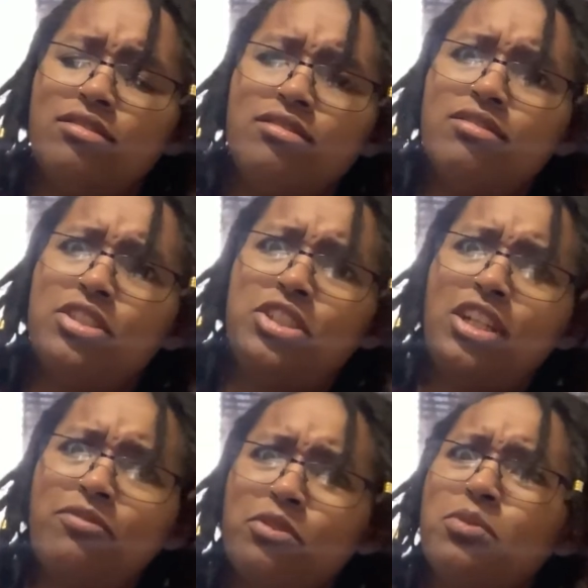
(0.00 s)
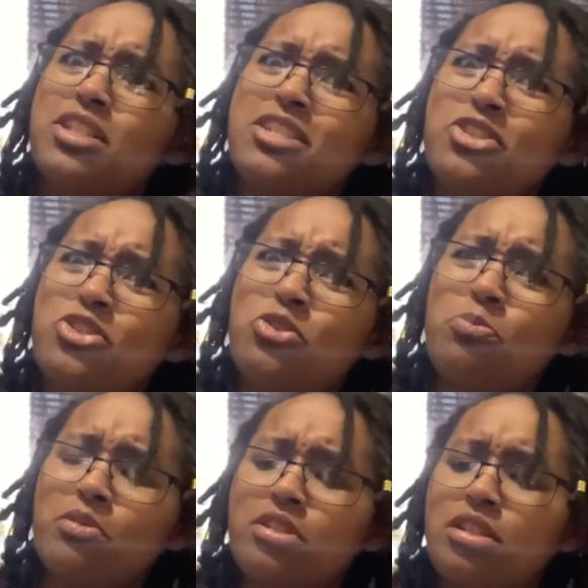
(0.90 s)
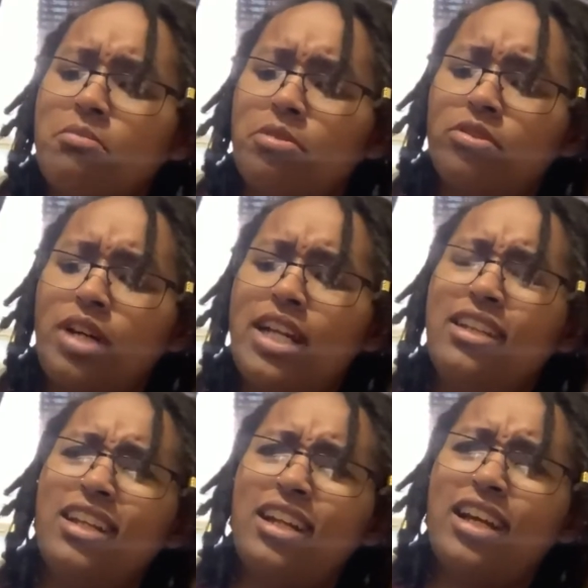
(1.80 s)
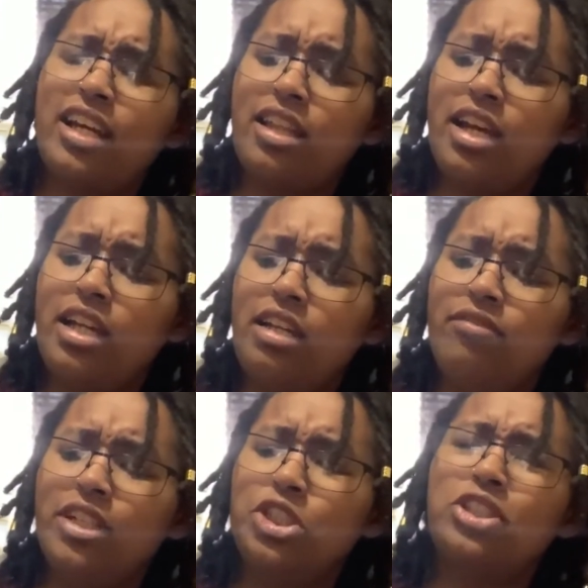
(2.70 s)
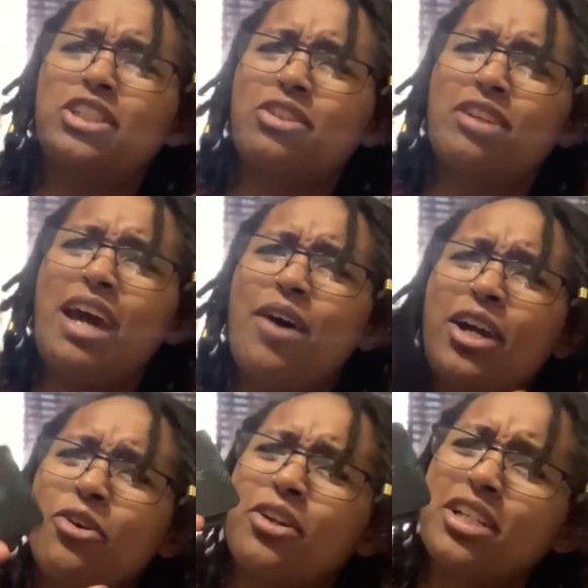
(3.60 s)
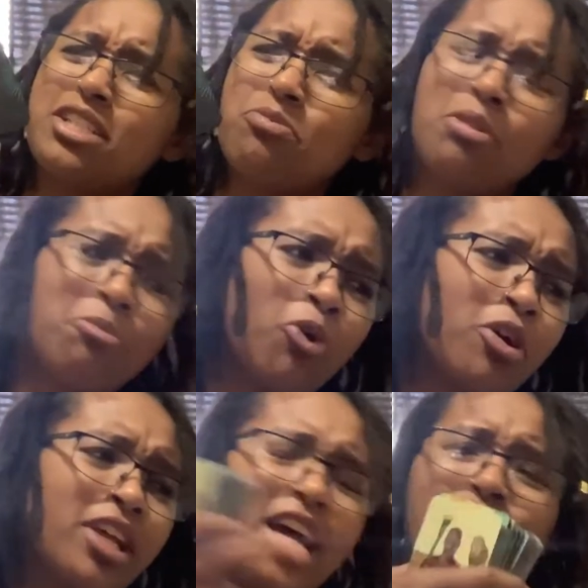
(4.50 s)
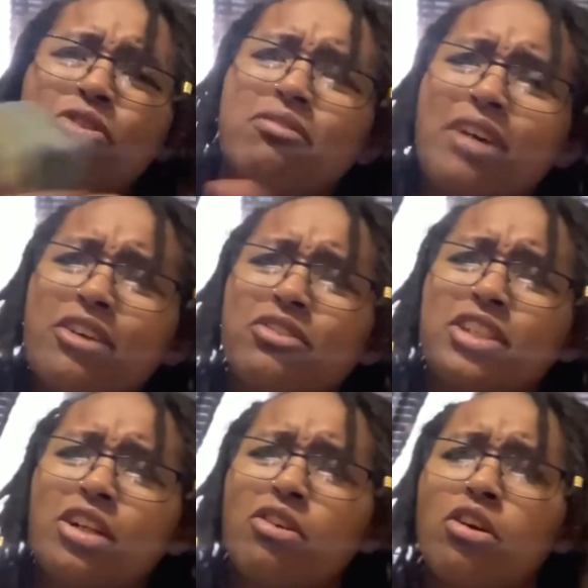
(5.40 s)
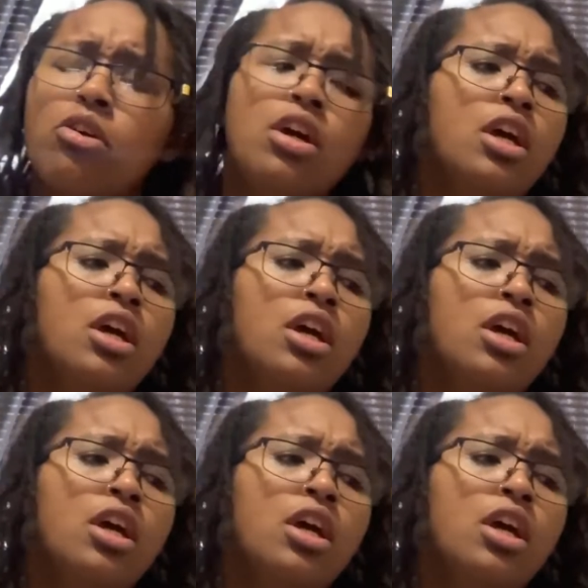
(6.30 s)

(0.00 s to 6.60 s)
shuffle was super simple. I did like that eventually. So now I go to this one more than I do the Fountain Tarot.